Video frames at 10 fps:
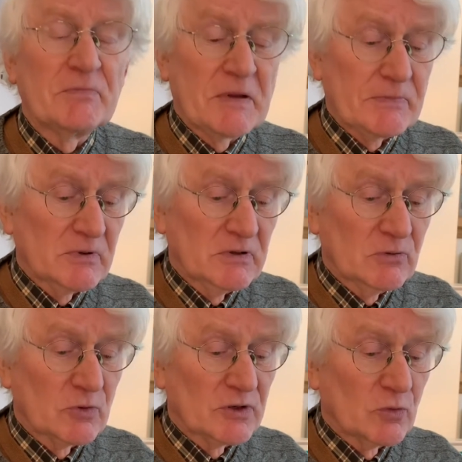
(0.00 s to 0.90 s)
people
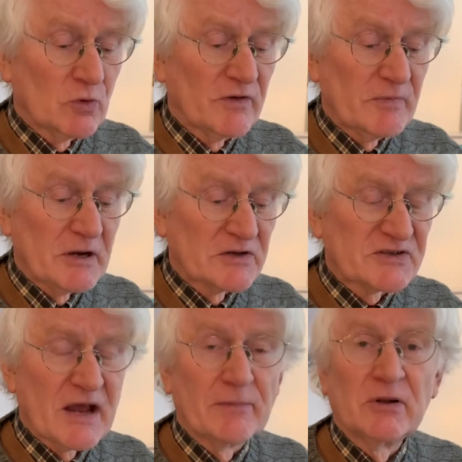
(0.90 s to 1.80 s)
would have been
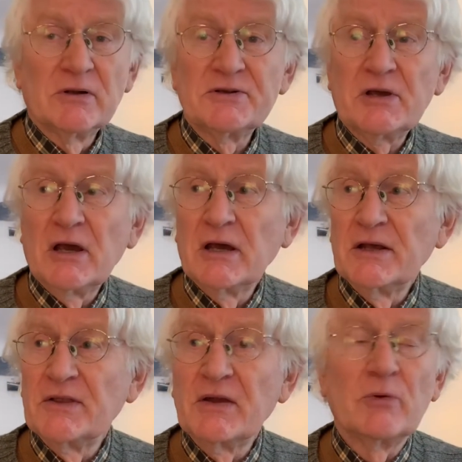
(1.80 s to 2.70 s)
assembled.
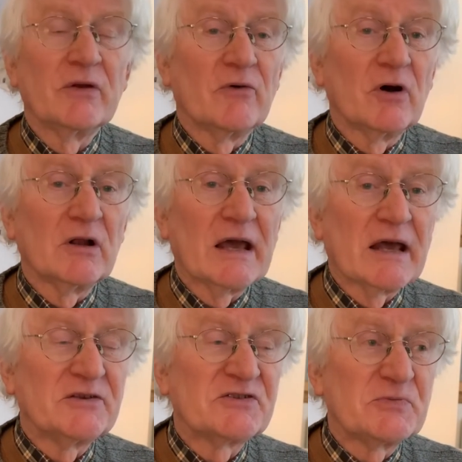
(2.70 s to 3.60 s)
They would have all
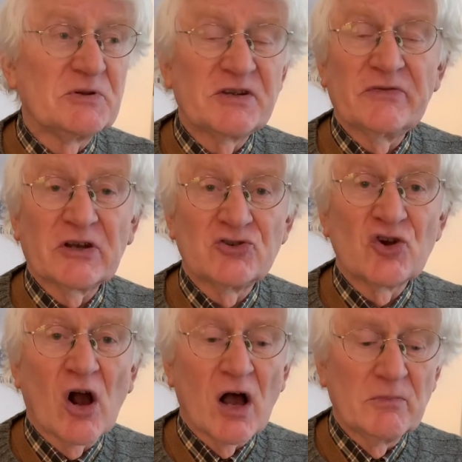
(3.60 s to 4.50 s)
had specific
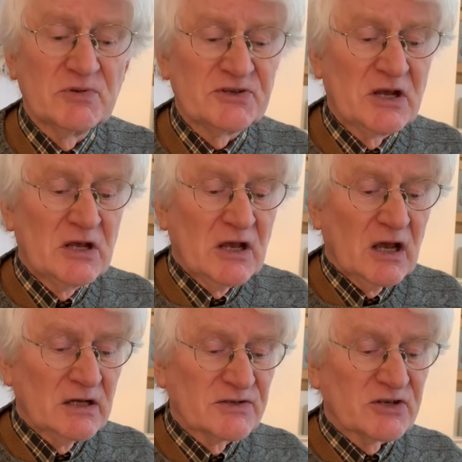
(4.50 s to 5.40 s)
jobs,
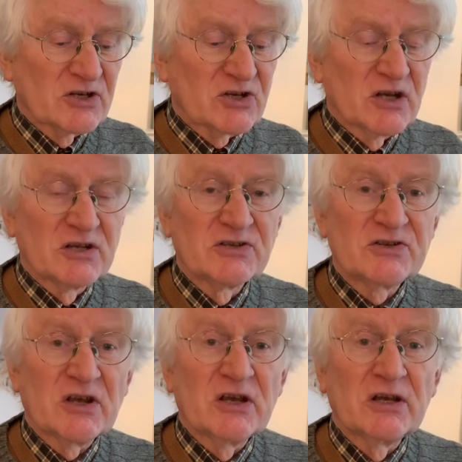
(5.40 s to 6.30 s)
such
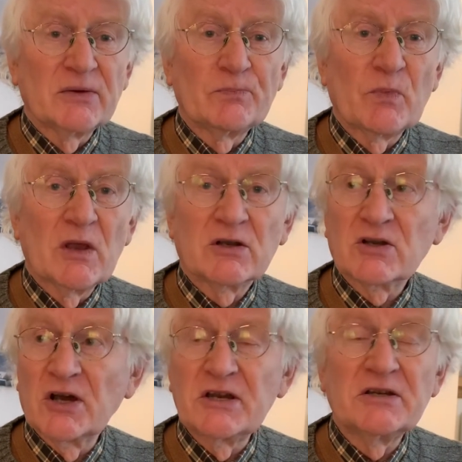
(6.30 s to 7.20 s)
as
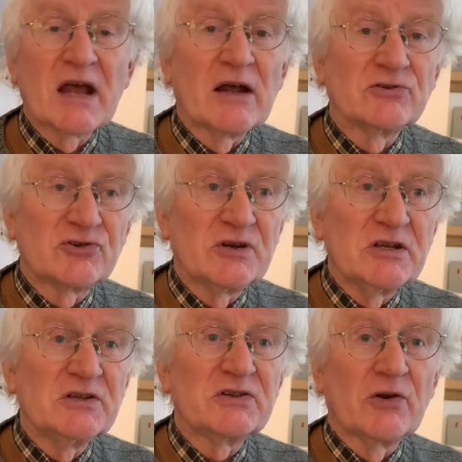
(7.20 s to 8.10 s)
cutting down
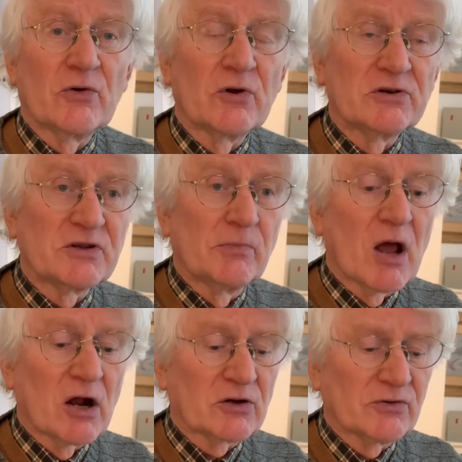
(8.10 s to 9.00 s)
trees in order to
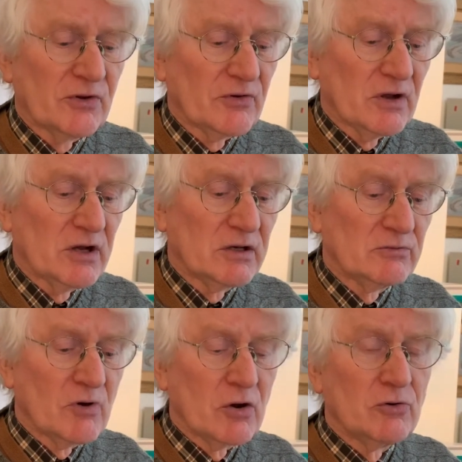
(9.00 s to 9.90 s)
block the
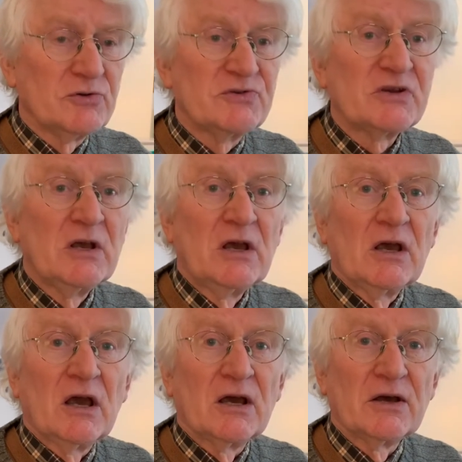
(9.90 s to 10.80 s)
roads.
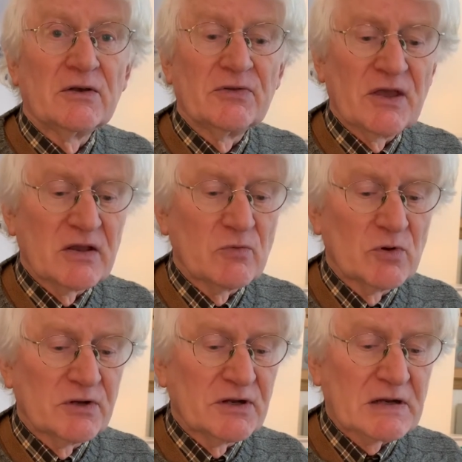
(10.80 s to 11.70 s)
They
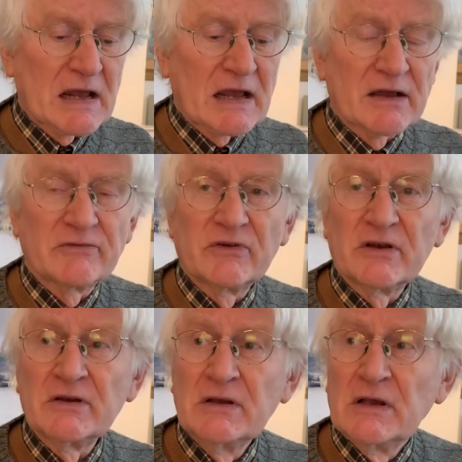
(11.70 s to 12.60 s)
would have